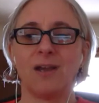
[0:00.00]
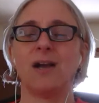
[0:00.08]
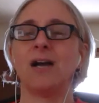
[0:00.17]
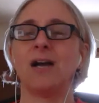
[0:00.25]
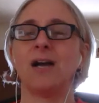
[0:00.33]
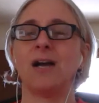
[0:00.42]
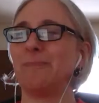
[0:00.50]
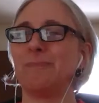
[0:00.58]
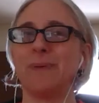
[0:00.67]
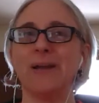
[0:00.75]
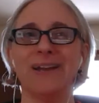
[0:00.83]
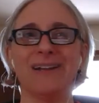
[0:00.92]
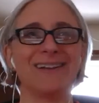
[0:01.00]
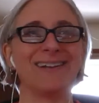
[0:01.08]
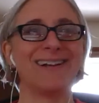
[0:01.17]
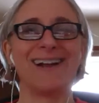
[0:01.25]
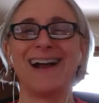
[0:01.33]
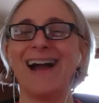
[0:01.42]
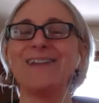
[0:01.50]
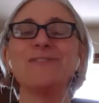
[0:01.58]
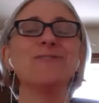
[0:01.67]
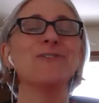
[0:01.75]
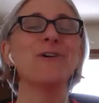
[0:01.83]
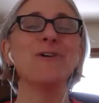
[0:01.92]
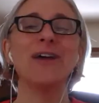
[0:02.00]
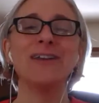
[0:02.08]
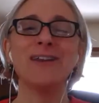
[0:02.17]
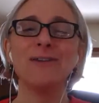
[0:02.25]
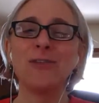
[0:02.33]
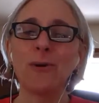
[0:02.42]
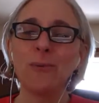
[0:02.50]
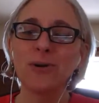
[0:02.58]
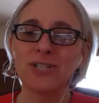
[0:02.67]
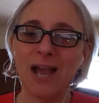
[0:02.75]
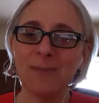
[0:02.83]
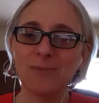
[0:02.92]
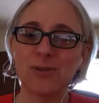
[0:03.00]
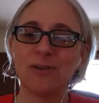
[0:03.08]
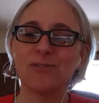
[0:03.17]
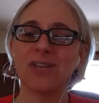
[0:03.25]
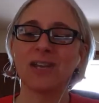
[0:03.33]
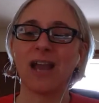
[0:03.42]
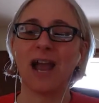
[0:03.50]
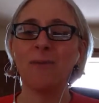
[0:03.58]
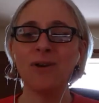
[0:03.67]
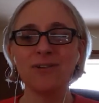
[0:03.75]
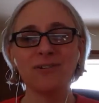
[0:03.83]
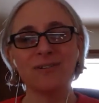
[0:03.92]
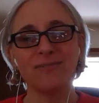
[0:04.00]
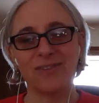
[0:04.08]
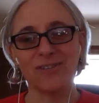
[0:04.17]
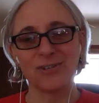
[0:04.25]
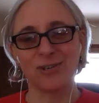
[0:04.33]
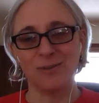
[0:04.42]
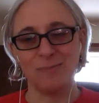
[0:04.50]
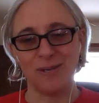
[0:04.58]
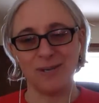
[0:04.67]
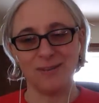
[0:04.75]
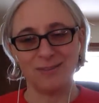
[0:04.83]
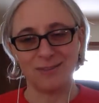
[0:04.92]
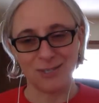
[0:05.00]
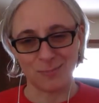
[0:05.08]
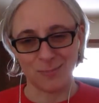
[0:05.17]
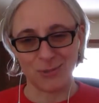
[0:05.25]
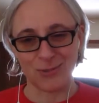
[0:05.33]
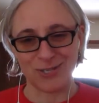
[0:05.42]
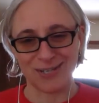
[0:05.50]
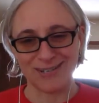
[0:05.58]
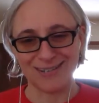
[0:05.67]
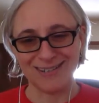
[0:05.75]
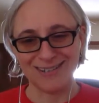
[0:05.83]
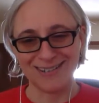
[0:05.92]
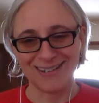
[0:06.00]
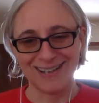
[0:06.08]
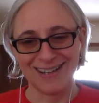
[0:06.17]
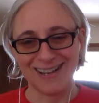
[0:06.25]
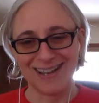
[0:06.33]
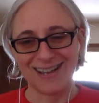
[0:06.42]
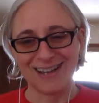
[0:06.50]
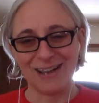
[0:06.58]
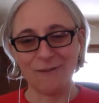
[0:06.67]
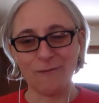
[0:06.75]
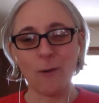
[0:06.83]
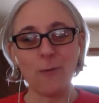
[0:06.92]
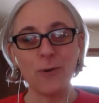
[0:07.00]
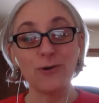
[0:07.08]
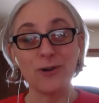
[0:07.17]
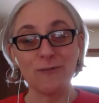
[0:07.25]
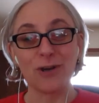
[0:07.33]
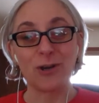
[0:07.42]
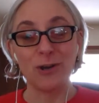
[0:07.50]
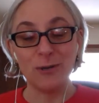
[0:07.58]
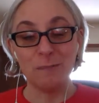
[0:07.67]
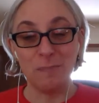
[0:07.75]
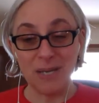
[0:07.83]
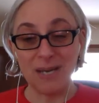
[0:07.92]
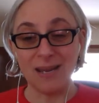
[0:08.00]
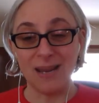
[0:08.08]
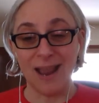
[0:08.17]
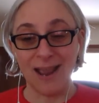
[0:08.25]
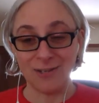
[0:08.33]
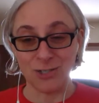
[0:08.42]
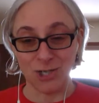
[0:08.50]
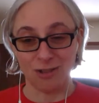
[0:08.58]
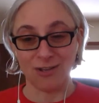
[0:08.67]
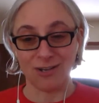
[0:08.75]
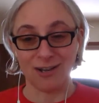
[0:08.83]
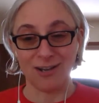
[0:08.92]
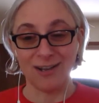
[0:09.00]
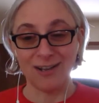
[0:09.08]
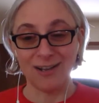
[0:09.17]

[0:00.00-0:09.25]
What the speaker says: I don't know. And there were times when I was like, I wonder if this could be this person. And I wondered if it could be Angelica.